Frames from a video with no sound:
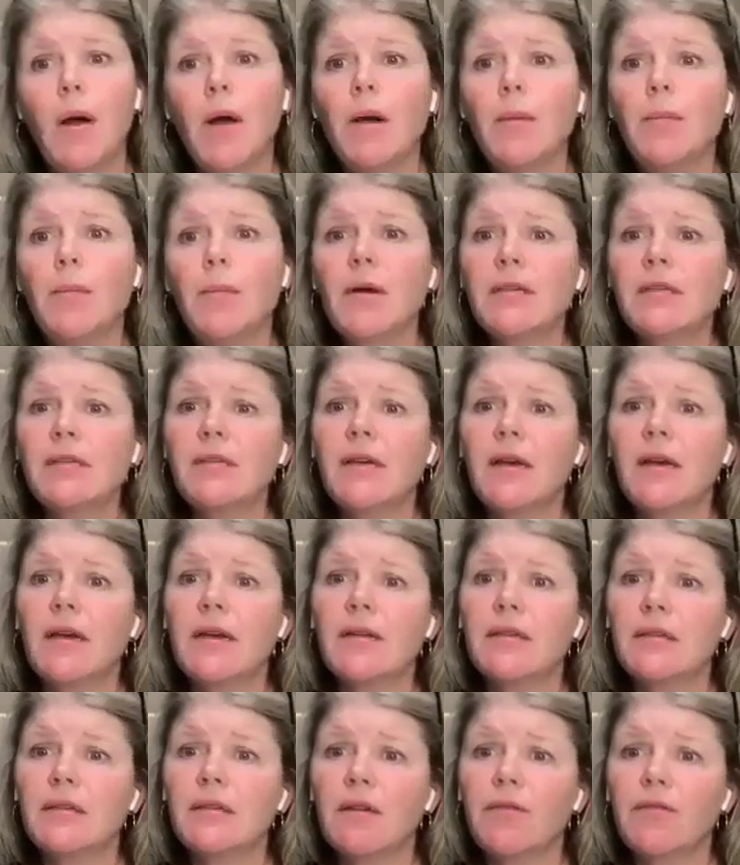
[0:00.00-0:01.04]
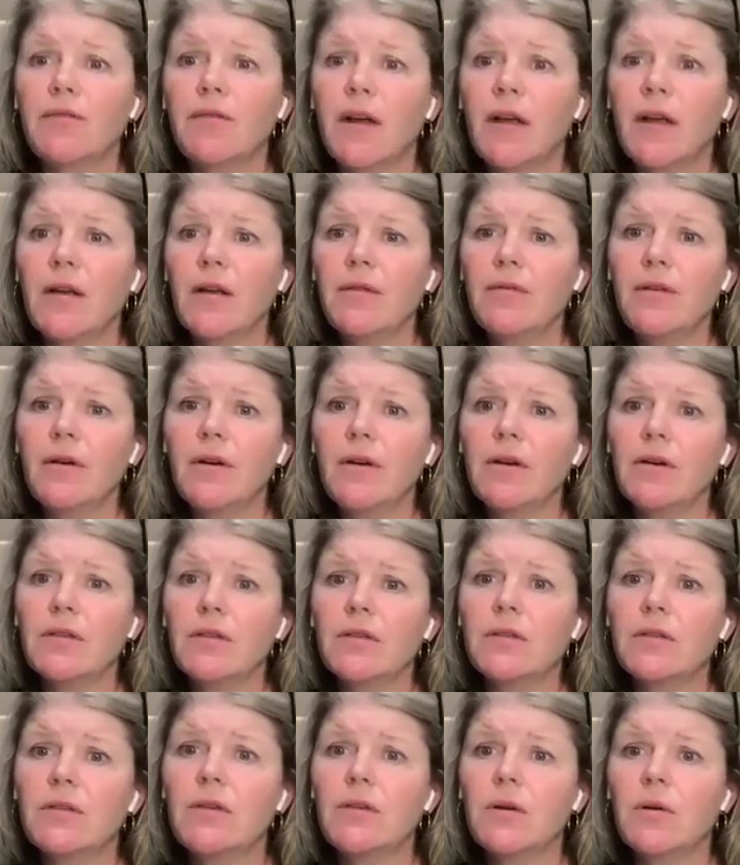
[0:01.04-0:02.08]
Barbara says a friend of
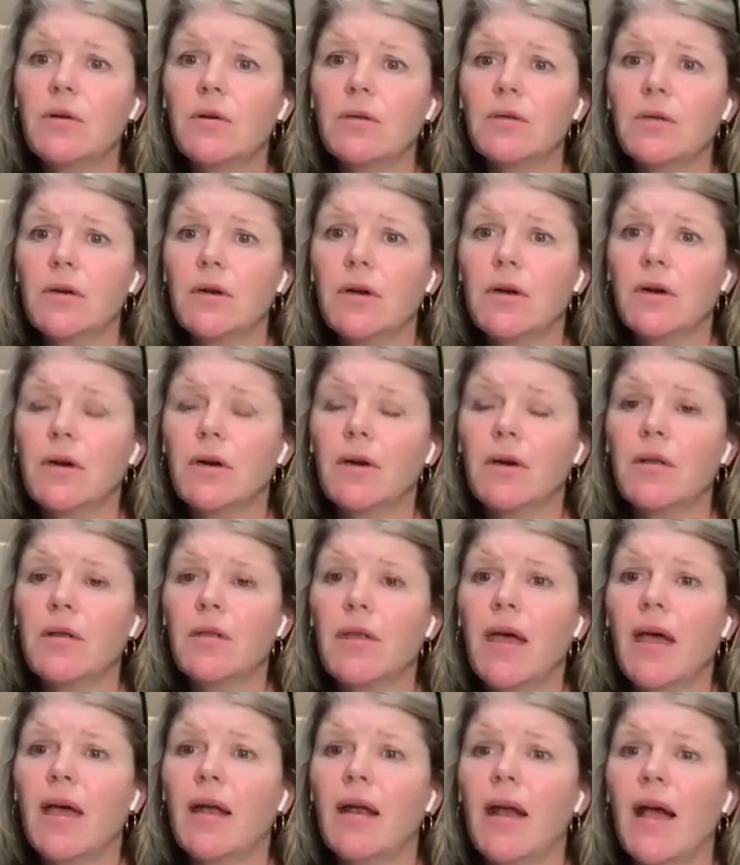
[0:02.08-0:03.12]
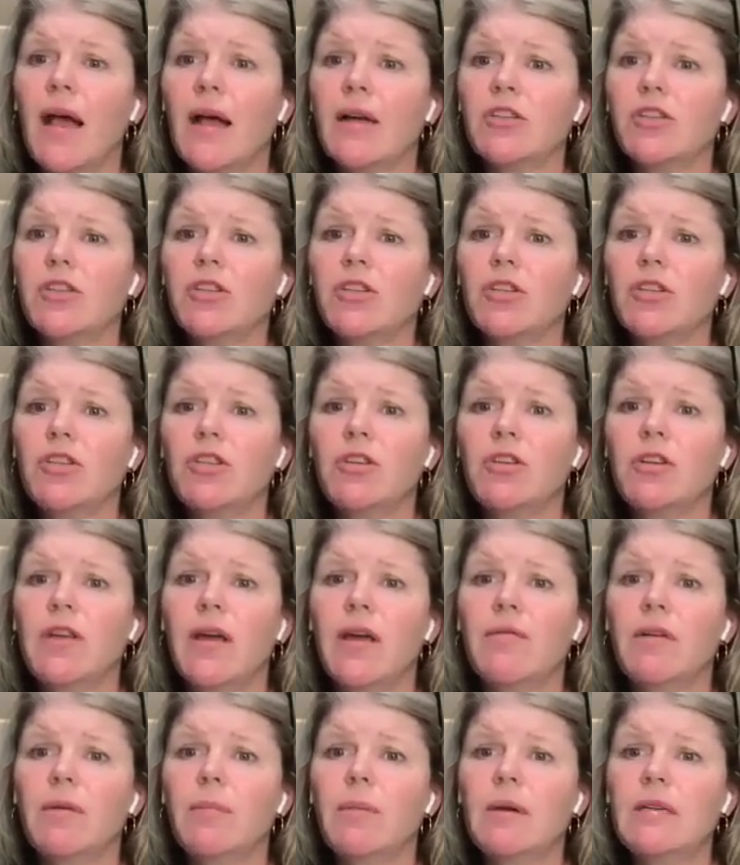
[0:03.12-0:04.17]
hers told her that ashes should
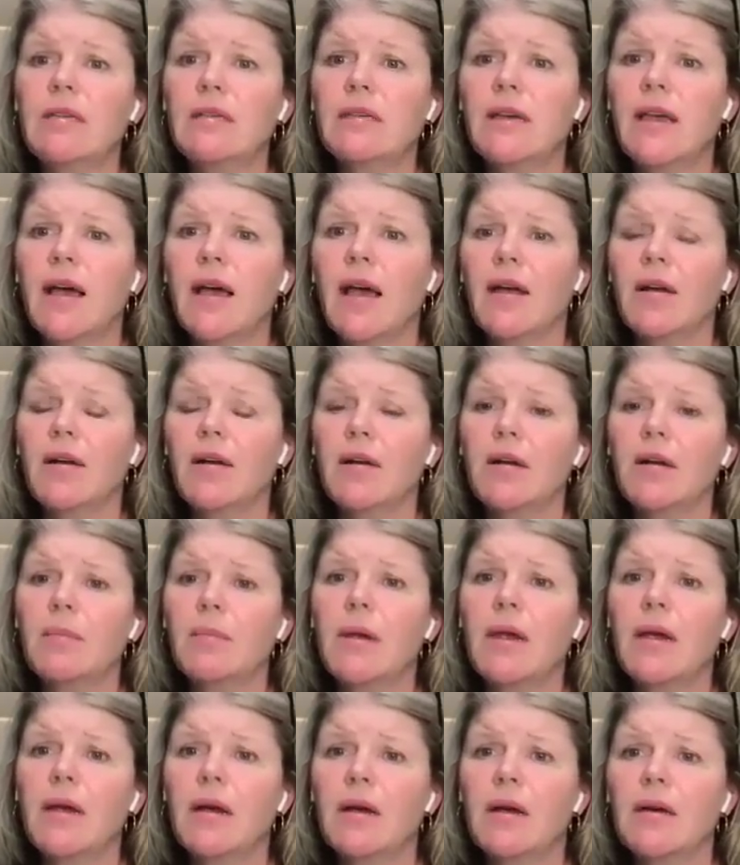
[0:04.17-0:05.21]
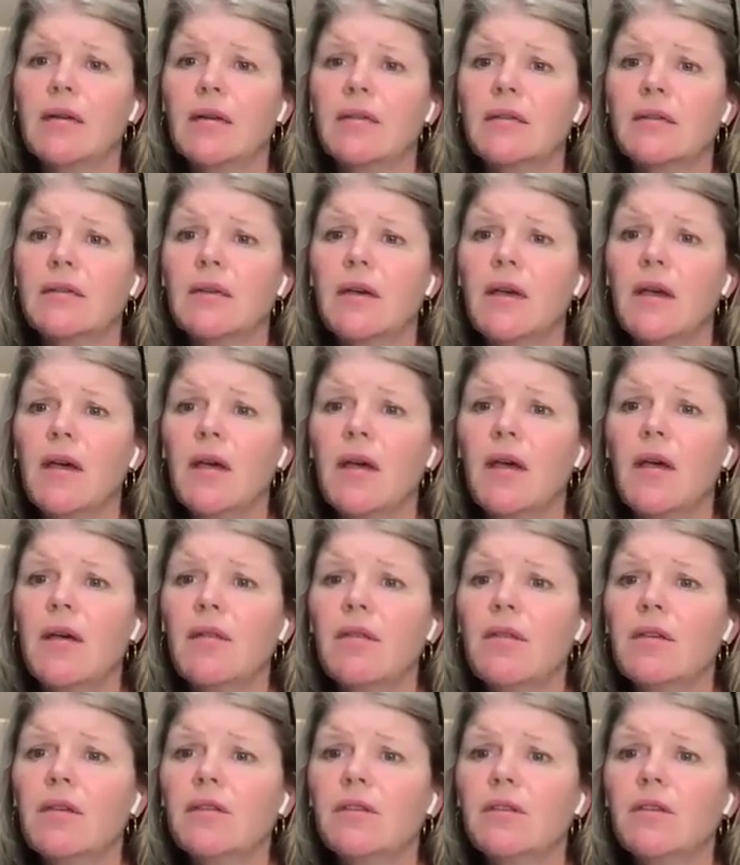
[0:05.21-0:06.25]
never be scattered because
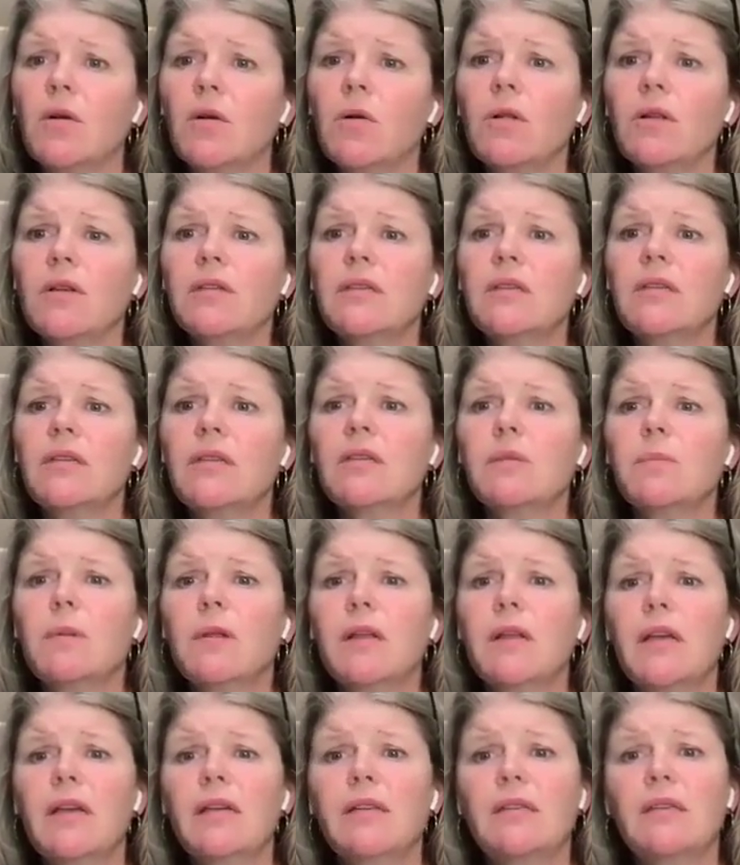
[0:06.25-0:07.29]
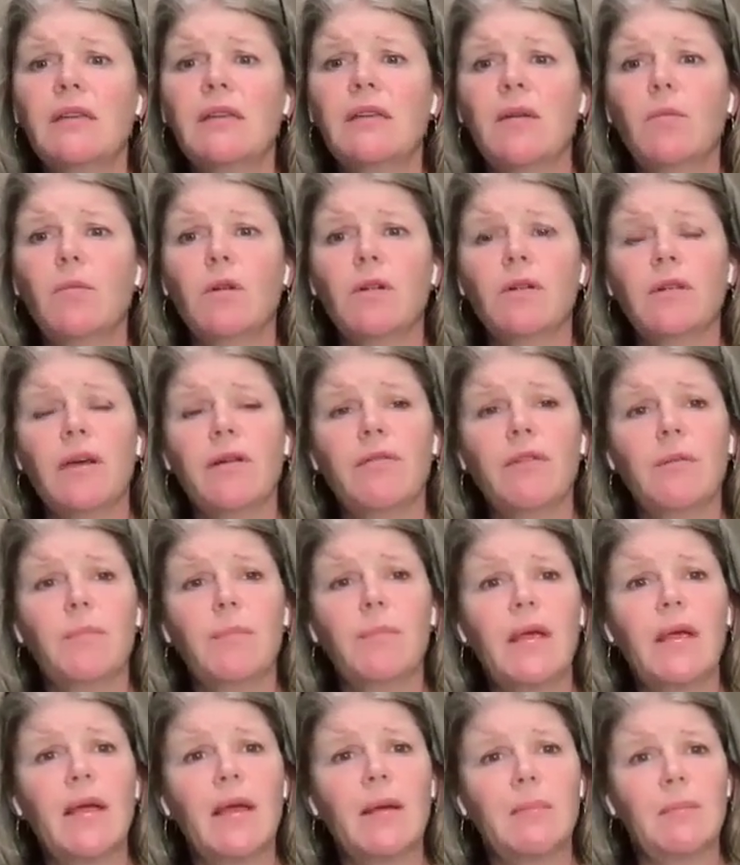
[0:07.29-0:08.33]
the soul is displaced and will never
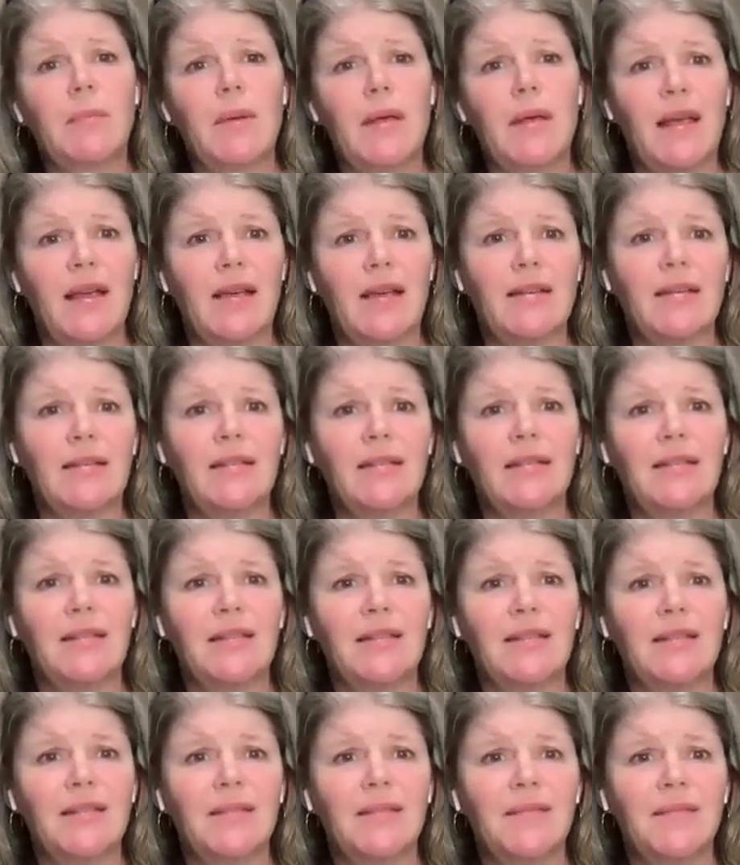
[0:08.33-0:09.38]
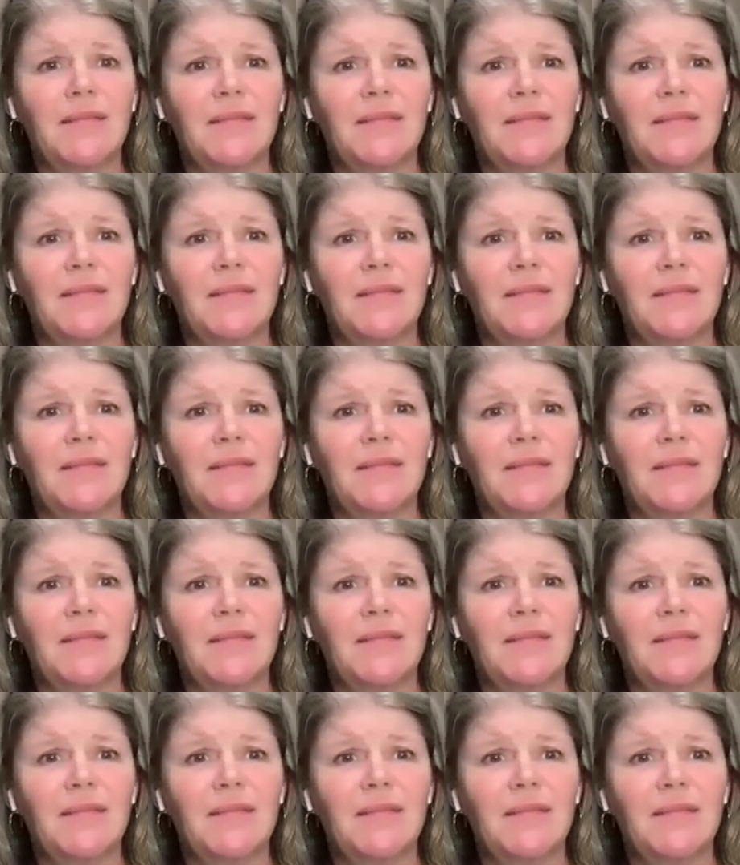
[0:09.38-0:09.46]
be at peace.